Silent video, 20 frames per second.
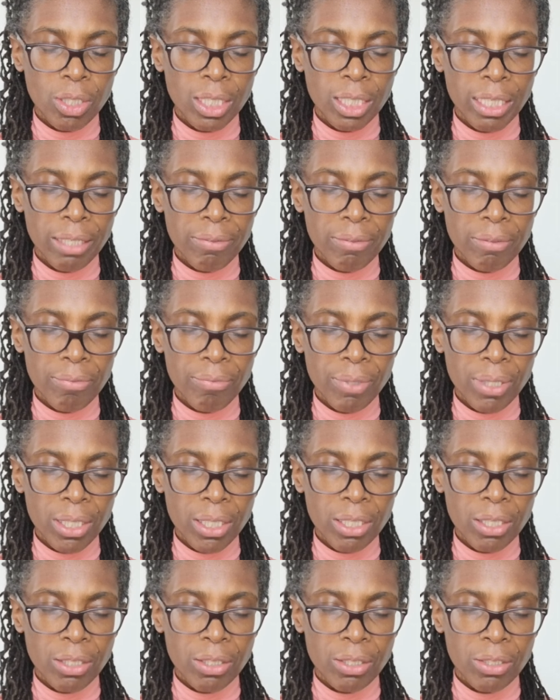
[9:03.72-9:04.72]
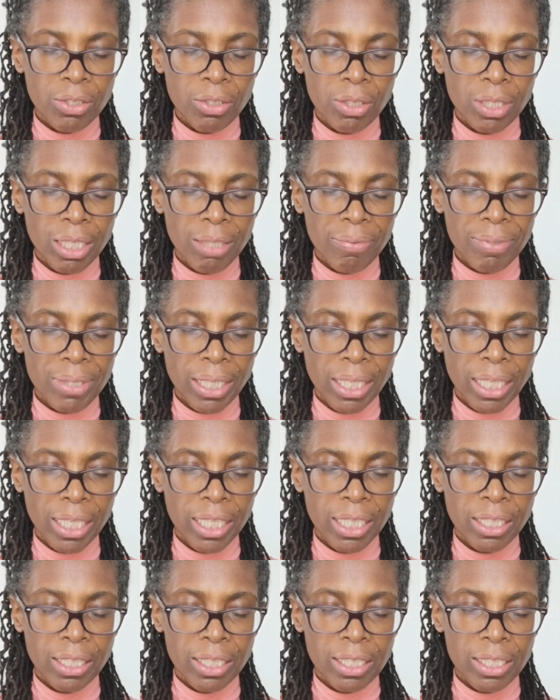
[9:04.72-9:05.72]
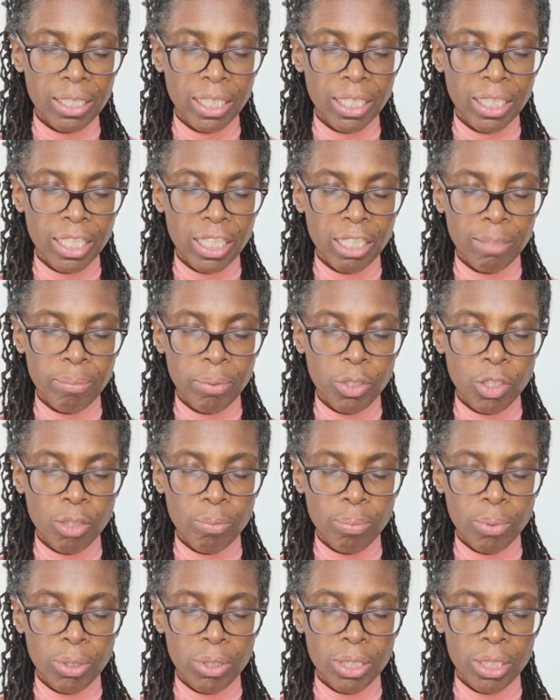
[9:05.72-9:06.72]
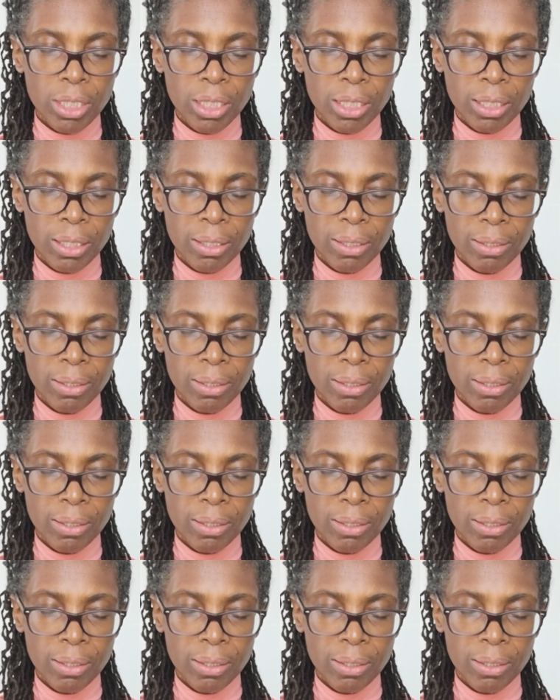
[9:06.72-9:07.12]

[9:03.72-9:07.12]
left fingers, your left hand is taking up on your body.